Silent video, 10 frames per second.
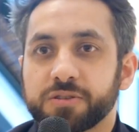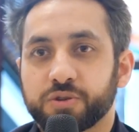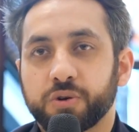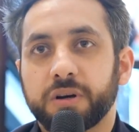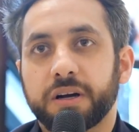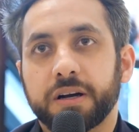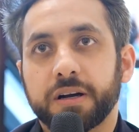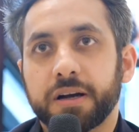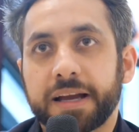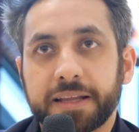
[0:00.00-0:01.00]
So
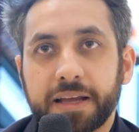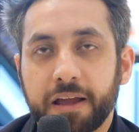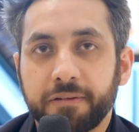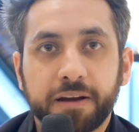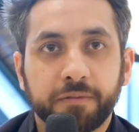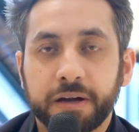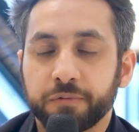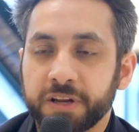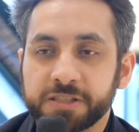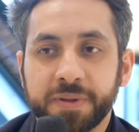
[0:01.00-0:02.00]
I think I've had a
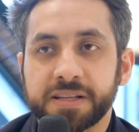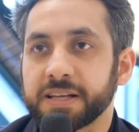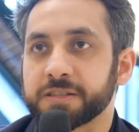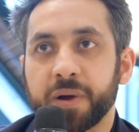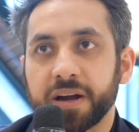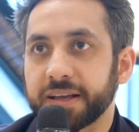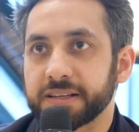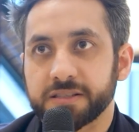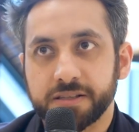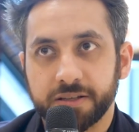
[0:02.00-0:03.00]
wonderful experience at
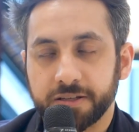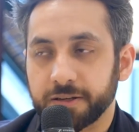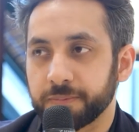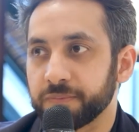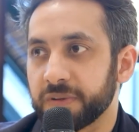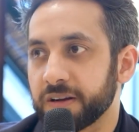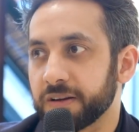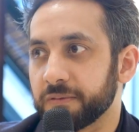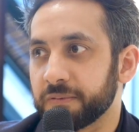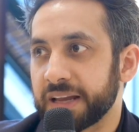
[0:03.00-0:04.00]
SmartEx.
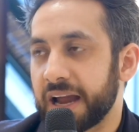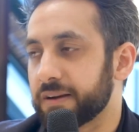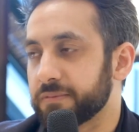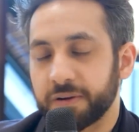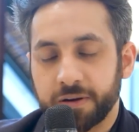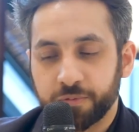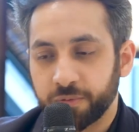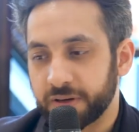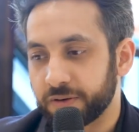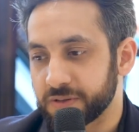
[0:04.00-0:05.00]
We had
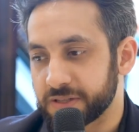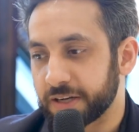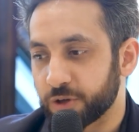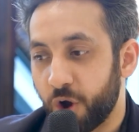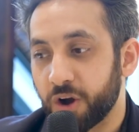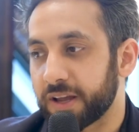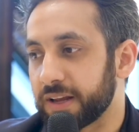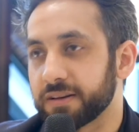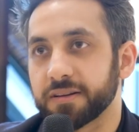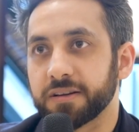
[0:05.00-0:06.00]
wonderful, interesting talk
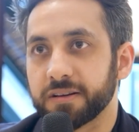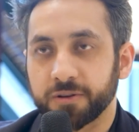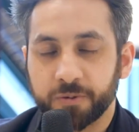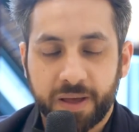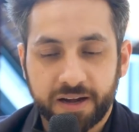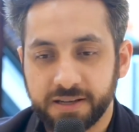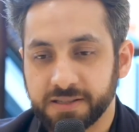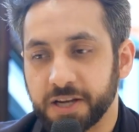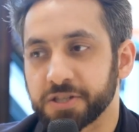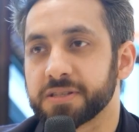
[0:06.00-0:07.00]
and good panel
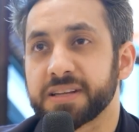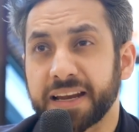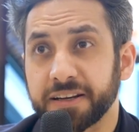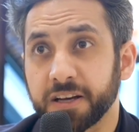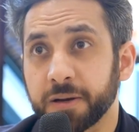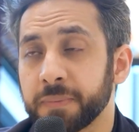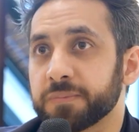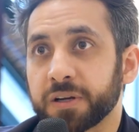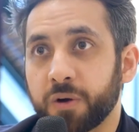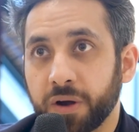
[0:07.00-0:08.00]
discussions lined up.
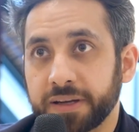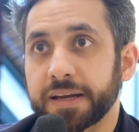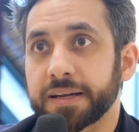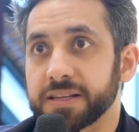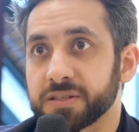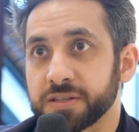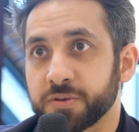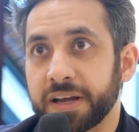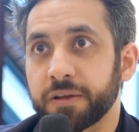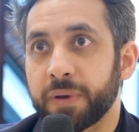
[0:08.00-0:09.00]
The content is
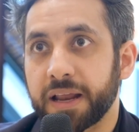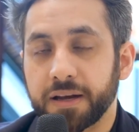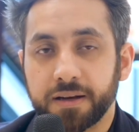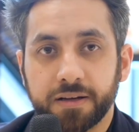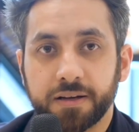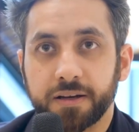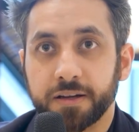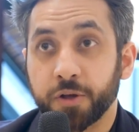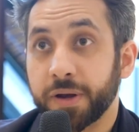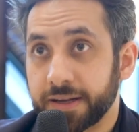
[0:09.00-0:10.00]
really well
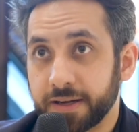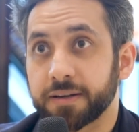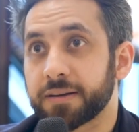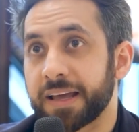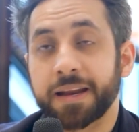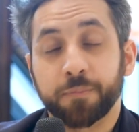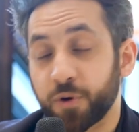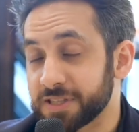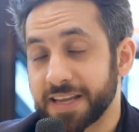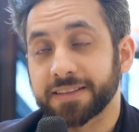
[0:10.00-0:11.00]
curated, and I'm
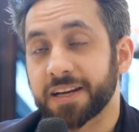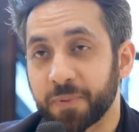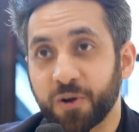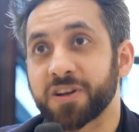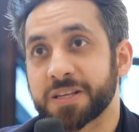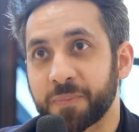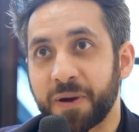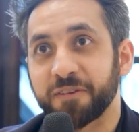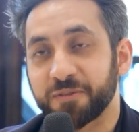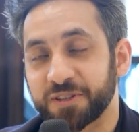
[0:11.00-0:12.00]
not saying that because I'm a
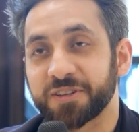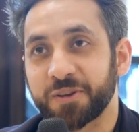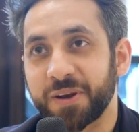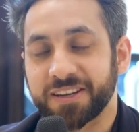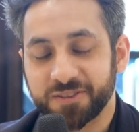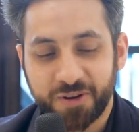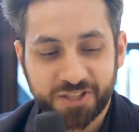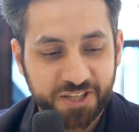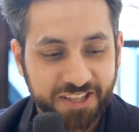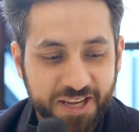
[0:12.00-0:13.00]
part of the
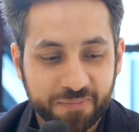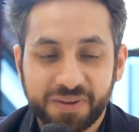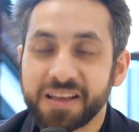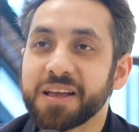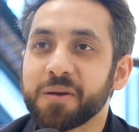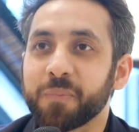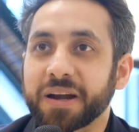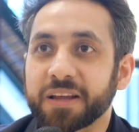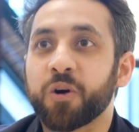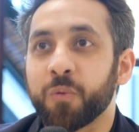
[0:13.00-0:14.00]
curation team,
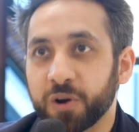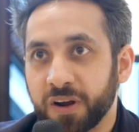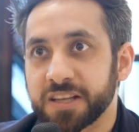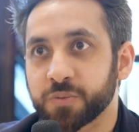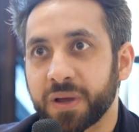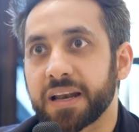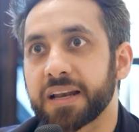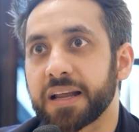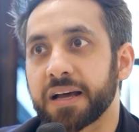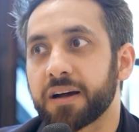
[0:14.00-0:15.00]
but overall as
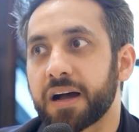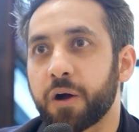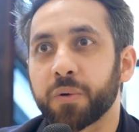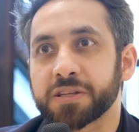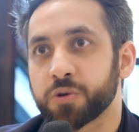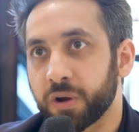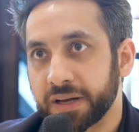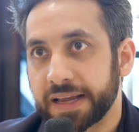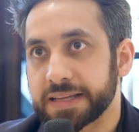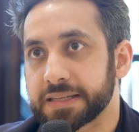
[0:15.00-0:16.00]
well, how it is
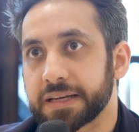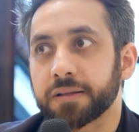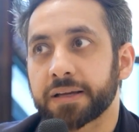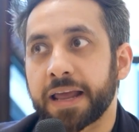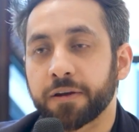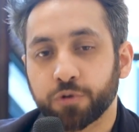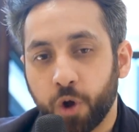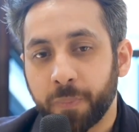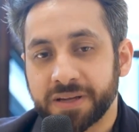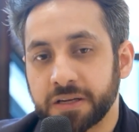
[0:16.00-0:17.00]
organized and the kind of
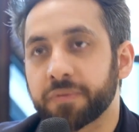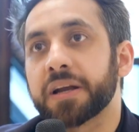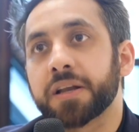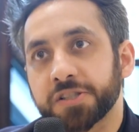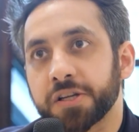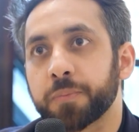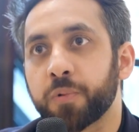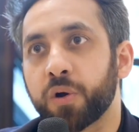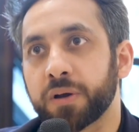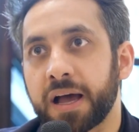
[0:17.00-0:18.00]
topics that we are touching
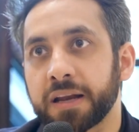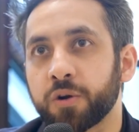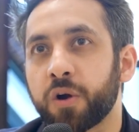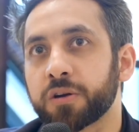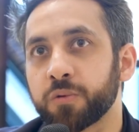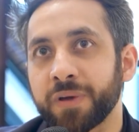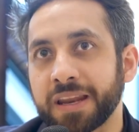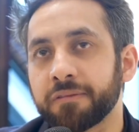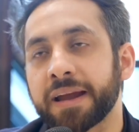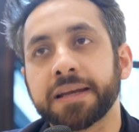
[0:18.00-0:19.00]
upon are not
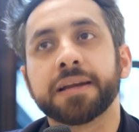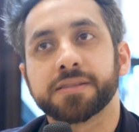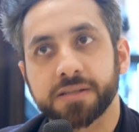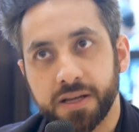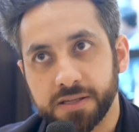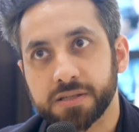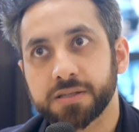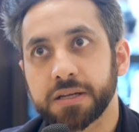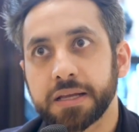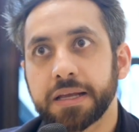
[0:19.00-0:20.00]
very widely
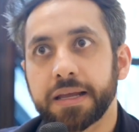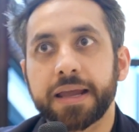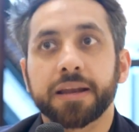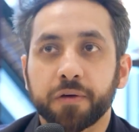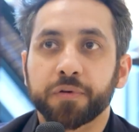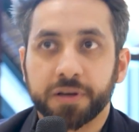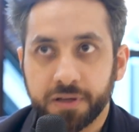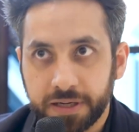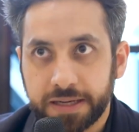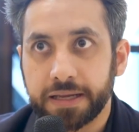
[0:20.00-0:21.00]
discussed in our
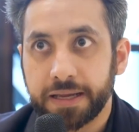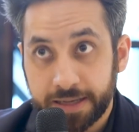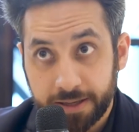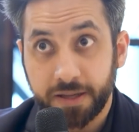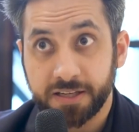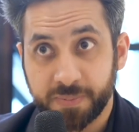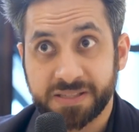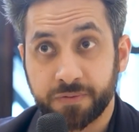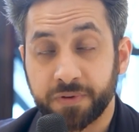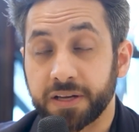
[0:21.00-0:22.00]
fraternity in India
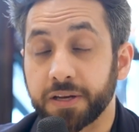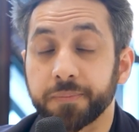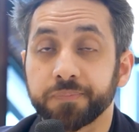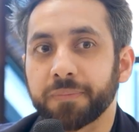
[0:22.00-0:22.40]
specifically.